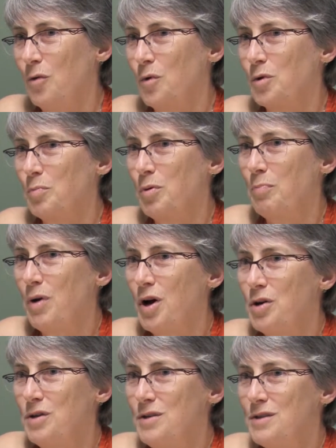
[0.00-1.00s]
want to
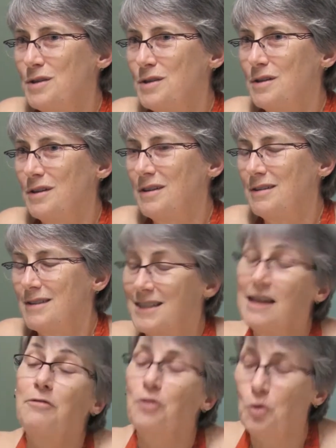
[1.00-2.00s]
propose
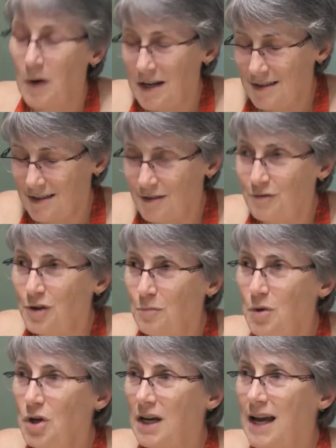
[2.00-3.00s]
several ways of
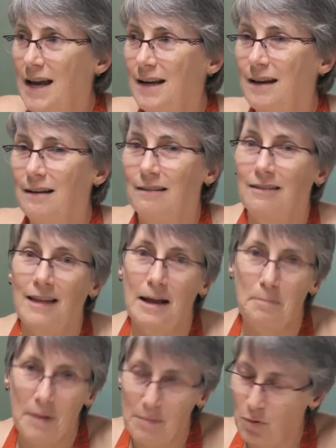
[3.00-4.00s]
communicating
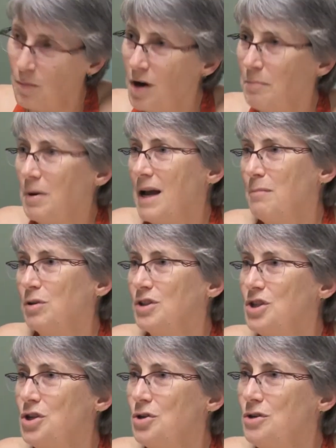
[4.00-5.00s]
that people might be able
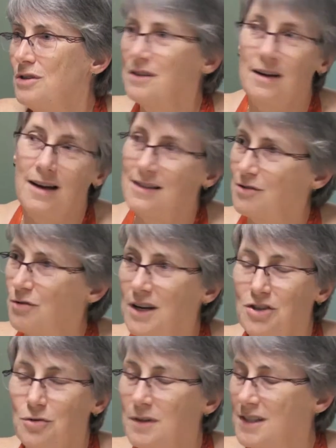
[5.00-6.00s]
to use as
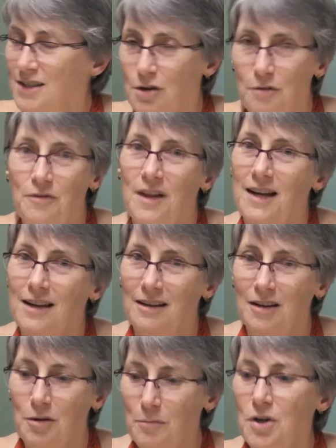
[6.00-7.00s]
graduates. So if they
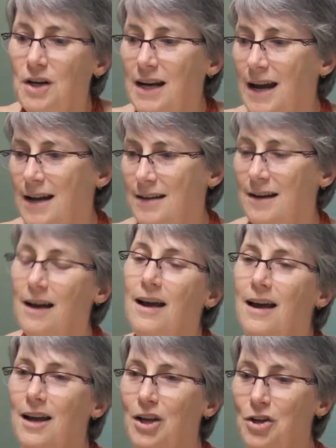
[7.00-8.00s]
can communicate
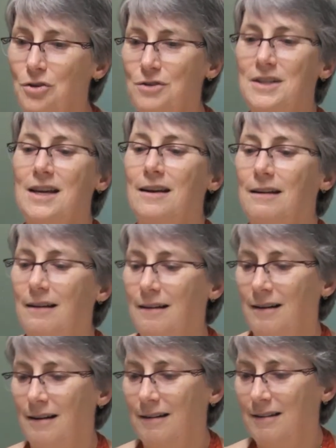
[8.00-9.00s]
using
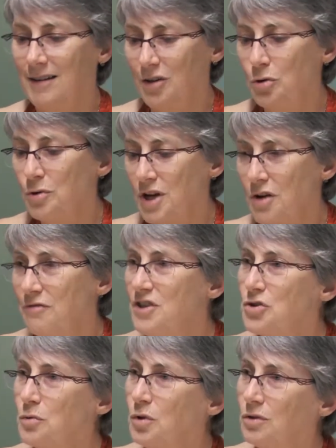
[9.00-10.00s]
an
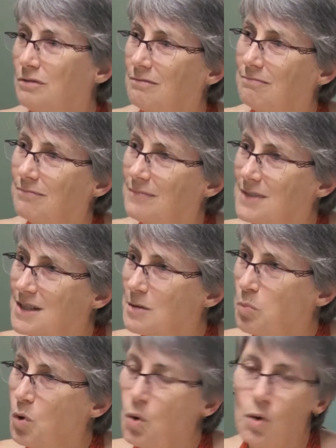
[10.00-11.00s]
audio-visual
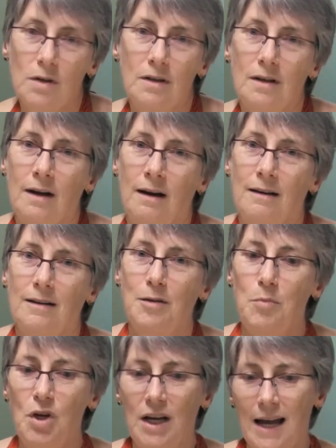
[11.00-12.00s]
support,
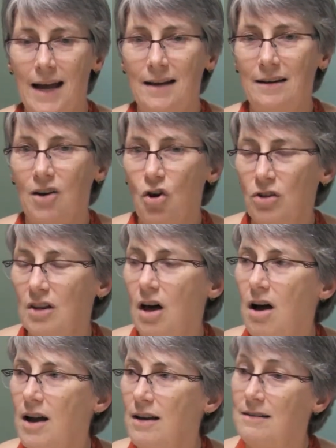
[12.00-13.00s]
communicate
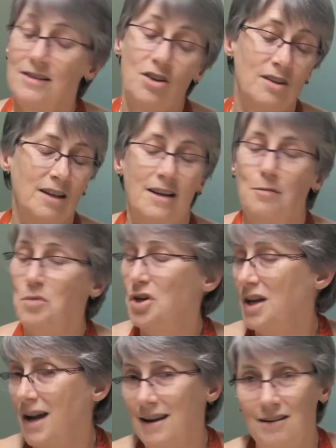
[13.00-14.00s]
online, certainly
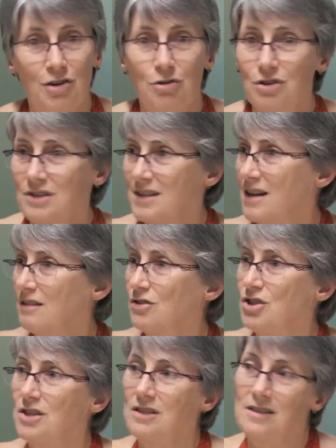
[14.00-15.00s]
communicate across
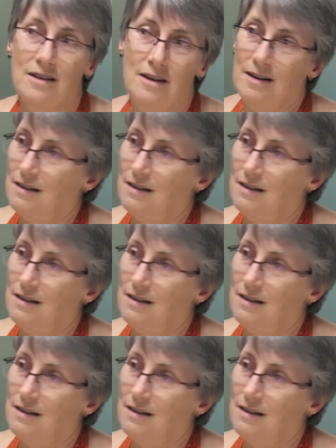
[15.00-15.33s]
cultures,